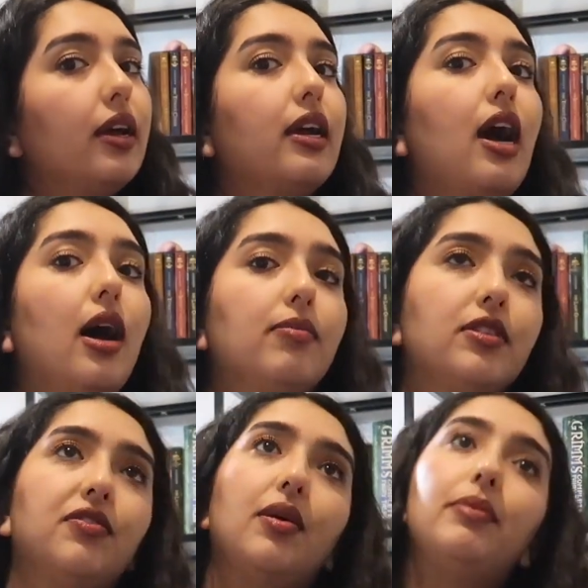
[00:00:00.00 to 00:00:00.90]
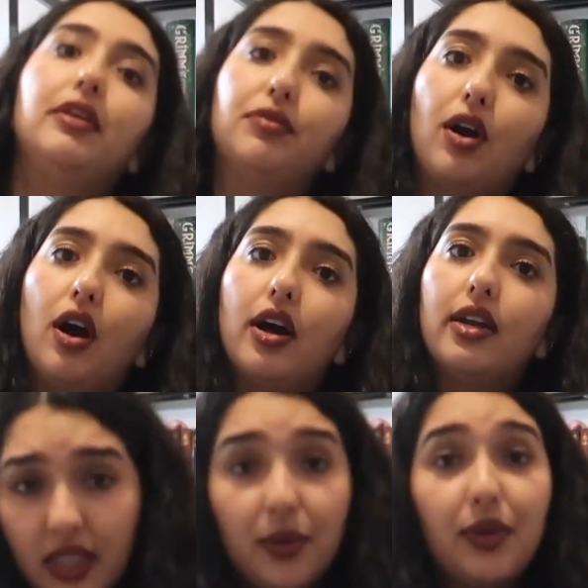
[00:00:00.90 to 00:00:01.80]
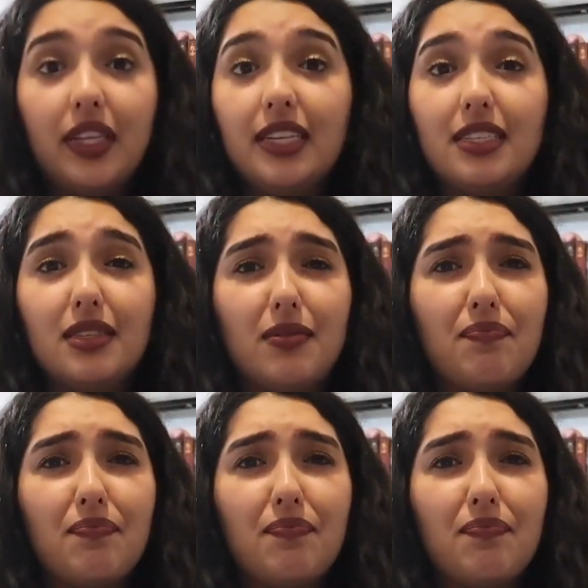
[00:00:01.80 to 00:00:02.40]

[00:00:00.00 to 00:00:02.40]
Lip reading: comes from Iran. There were these,